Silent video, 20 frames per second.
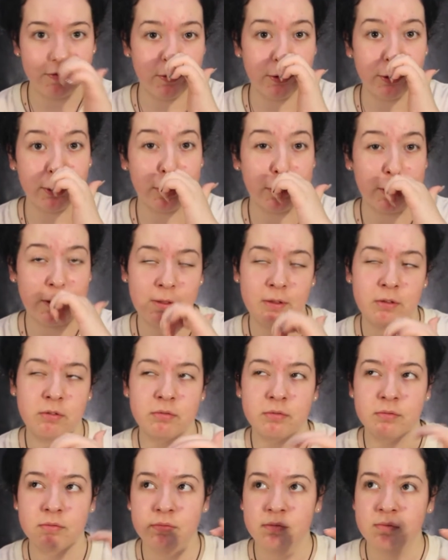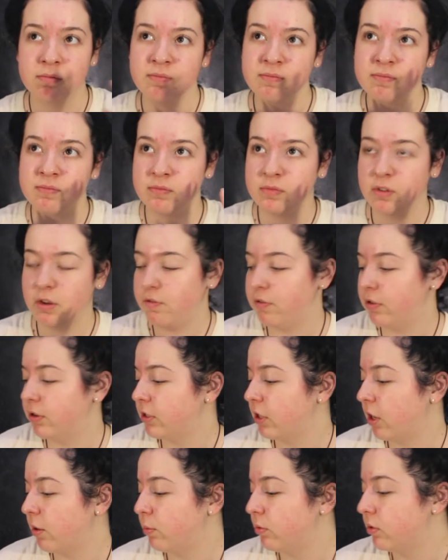for the
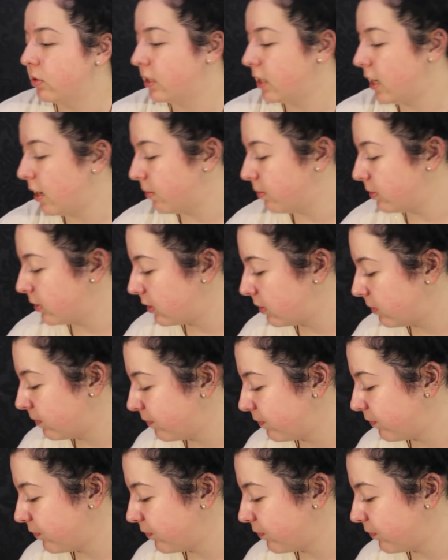first couple steps.